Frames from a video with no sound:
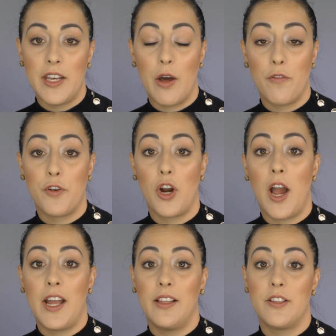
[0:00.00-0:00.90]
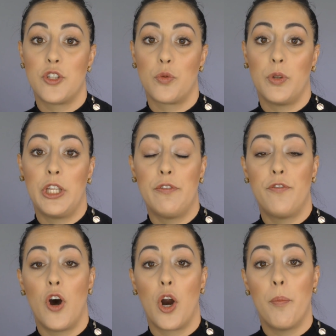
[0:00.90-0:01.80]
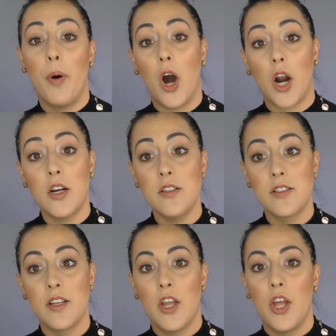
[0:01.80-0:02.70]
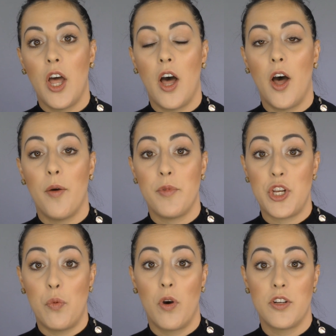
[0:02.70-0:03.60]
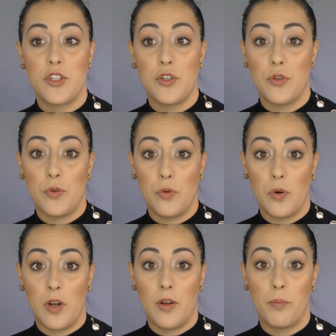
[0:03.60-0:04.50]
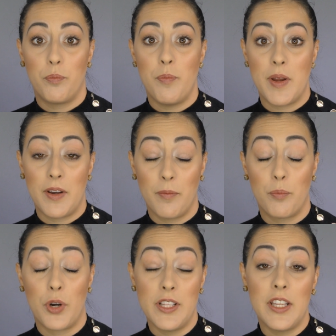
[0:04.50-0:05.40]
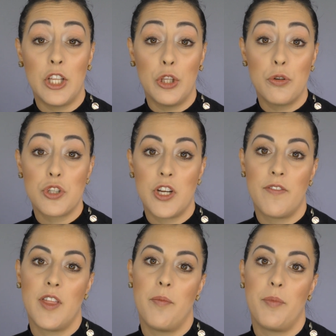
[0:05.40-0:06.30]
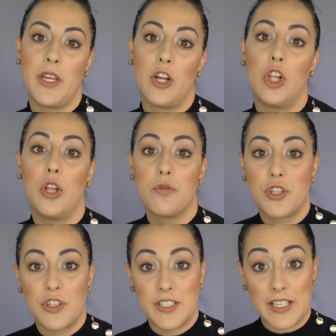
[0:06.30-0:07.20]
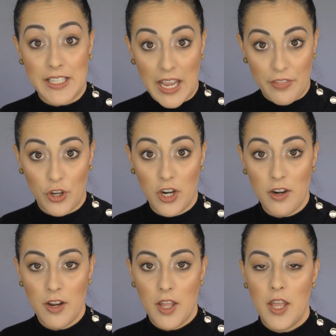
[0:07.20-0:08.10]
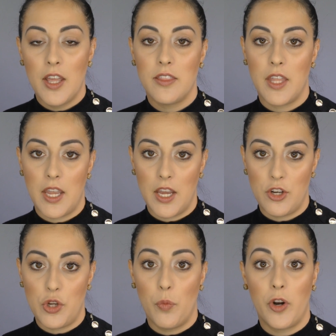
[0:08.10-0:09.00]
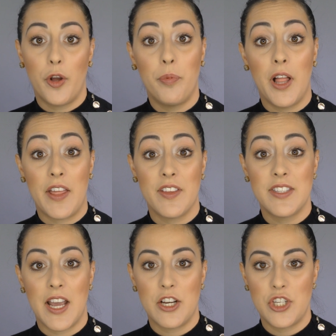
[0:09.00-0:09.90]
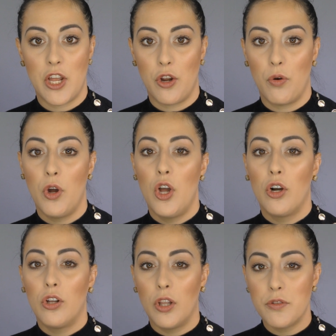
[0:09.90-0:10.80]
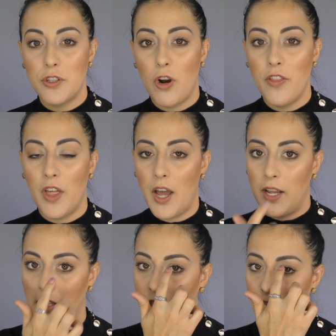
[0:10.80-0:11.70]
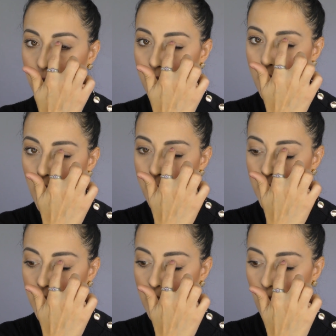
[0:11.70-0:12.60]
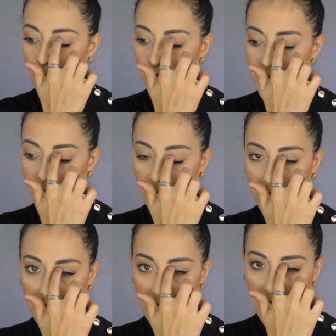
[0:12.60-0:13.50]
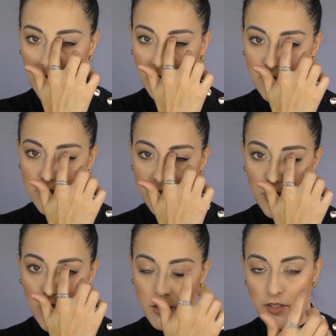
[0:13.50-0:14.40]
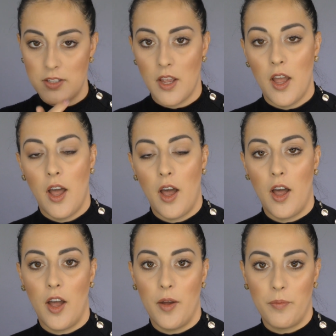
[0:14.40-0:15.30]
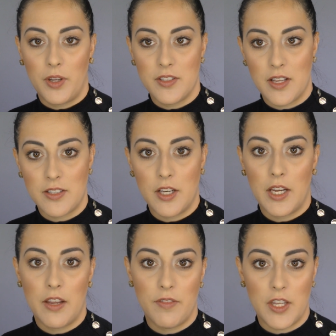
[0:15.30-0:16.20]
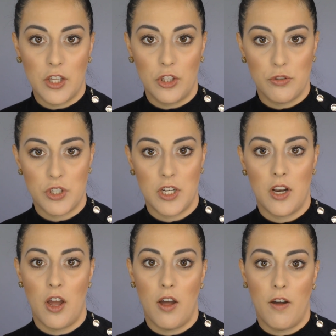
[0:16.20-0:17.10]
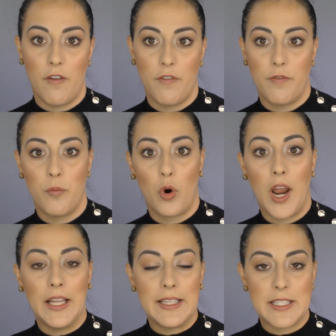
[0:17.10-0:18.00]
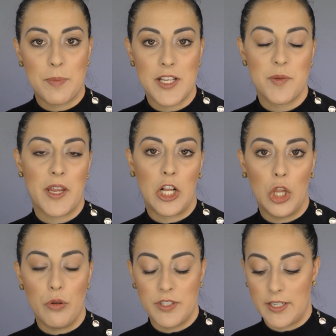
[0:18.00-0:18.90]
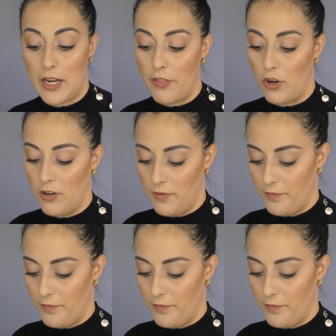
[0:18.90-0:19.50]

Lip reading: Now if your eyelids are really far apart and you want to bring the illusion of them being closer together, then you want to apply this eyeshadow closer on the eyelid. You can come in almost to where the highlight starts, because that's going to give the illusion of more eyelid space being close together.